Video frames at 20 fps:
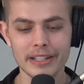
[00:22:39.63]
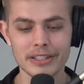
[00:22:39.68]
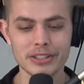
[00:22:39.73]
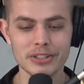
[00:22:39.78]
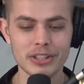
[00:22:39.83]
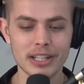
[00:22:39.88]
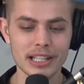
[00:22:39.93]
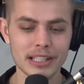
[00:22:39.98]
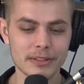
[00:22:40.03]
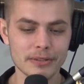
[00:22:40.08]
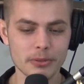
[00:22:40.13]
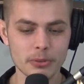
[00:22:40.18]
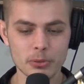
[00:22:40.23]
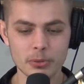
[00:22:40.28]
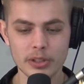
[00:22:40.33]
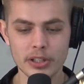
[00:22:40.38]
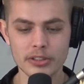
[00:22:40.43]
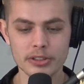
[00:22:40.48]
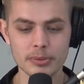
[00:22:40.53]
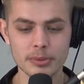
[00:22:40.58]
extracted from a
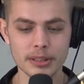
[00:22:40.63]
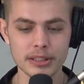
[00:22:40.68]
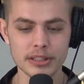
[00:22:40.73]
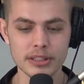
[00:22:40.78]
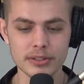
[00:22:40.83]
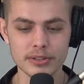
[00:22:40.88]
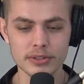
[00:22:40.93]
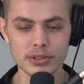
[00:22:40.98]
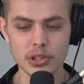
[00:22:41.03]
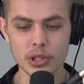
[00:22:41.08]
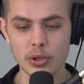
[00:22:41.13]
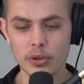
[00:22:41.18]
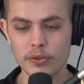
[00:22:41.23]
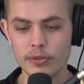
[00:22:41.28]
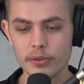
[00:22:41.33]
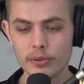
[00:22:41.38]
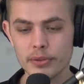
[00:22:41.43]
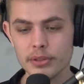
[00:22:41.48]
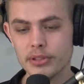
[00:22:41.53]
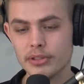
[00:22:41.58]
rare species of toad
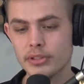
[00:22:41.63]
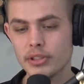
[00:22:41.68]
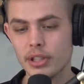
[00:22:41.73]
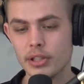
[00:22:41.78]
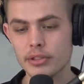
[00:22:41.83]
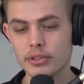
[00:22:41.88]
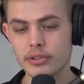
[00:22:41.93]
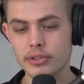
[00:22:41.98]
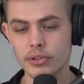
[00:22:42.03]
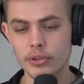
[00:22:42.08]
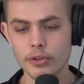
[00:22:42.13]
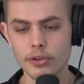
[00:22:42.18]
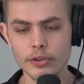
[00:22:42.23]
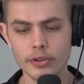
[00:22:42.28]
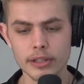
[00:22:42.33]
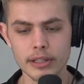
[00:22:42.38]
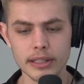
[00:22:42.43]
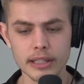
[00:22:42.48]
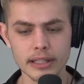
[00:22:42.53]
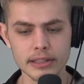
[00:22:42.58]
from the
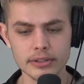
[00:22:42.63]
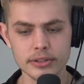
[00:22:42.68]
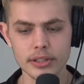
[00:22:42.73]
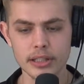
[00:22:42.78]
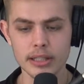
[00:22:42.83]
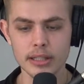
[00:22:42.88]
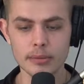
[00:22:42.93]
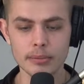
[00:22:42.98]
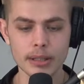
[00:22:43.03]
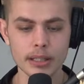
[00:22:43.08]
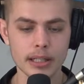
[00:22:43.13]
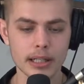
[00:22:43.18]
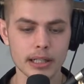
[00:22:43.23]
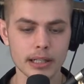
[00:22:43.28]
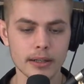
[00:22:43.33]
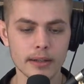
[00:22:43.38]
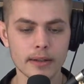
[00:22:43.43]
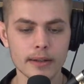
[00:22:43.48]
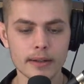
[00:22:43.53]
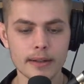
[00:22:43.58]
Sonoran Desert in
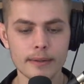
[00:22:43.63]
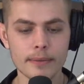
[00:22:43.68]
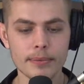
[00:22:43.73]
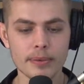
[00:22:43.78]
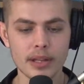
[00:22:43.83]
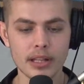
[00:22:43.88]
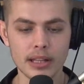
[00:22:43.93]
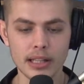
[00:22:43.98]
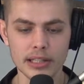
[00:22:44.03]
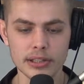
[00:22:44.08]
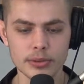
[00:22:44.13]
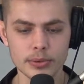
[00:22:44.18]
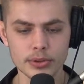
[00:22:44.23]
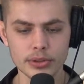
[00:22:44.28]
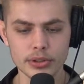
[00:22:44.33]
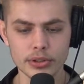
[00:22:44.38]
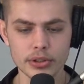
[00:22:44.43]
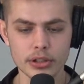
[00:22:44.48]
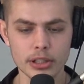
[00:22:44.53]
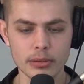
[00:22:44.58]
America, that led to
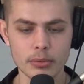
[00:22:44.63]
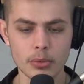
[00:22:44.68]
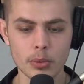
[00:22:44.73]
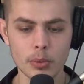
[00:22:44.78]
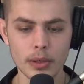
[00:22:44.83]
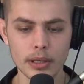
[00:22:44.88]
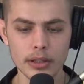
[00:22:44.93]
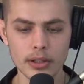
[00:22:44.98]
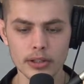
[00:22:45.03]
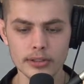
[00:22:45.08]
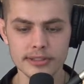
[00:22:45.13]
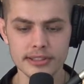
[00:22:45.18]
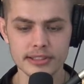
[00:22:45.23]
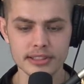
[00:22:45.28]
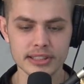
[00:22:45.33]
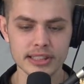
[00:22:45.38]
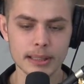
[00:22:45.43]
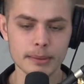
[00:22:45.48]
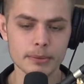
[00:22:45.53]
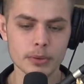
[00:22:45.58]
his incredible weight loss and
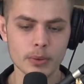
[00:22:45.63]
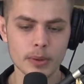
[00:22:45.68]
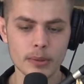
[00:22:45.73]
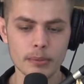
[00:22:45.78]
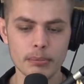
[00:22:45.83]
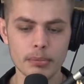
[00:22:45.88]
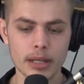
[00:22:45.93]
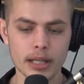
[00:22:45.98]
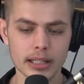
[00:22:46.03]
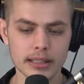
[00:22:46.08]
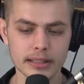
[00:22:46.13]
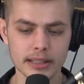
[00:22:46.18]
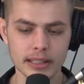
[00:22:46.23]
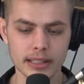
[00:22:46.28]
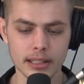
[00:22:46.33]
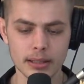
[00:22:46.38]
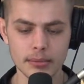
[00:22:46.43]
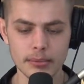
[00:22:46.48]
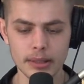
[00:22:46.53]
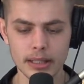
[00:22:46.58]
subsequent boxing
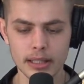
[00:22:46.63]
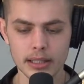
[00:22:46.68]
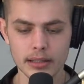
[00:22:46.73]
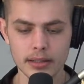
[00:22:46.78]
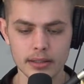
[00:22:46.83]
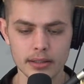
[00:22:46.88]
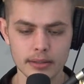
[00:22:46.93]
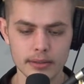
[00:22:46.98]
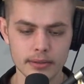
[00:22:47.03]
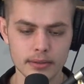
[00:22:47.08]
comeback.